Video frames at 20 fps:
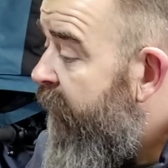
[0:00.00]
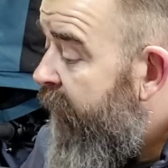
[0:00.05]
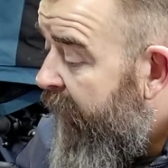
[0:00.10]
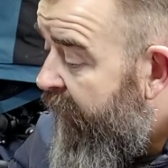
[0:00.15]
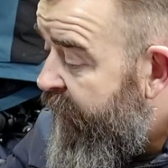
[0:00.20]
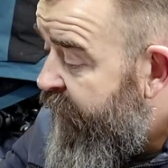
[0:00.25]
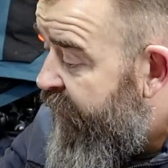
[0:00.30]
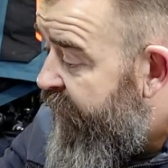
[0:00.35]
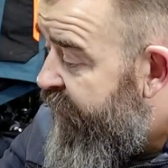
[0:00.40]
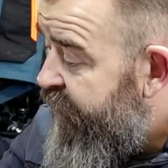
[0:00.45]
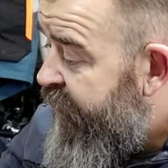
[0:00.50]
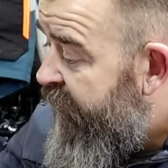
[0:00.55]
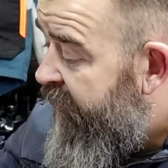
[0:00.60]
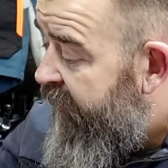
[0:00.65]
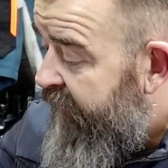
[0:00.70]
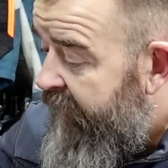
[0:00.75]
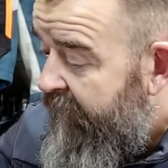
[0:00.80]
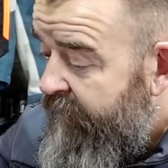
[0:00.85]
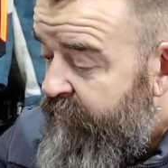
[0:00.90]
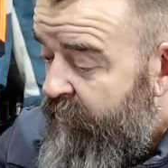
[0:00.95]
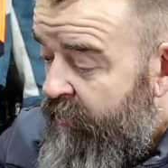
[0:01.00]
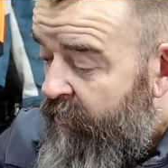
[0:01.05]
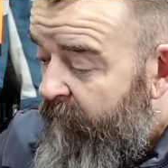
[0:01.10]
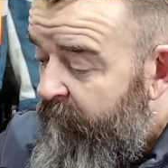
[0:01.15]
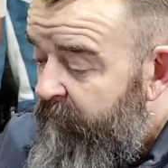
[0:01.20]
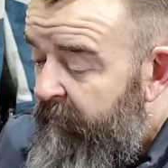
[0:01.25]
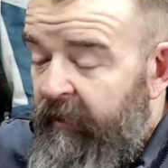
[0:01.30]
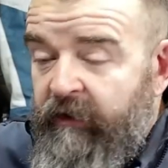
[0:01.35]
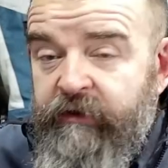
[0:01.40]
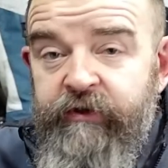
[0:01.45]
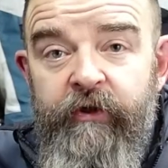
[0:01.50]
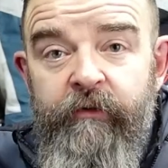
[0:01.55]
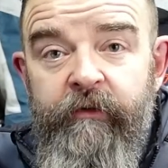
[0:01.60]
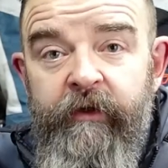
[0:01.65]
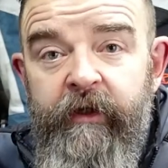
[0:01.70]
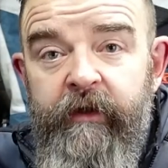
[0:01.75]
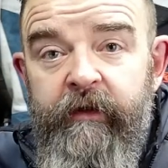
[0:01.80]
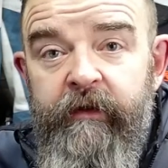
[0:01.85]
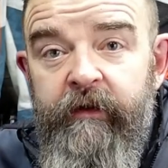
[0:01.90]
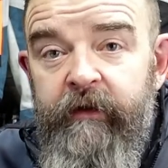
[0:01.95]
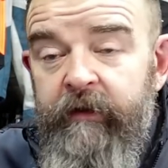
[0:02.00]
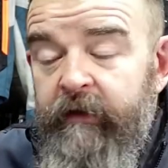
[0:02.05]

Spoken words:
As you can see, it's a compact unit.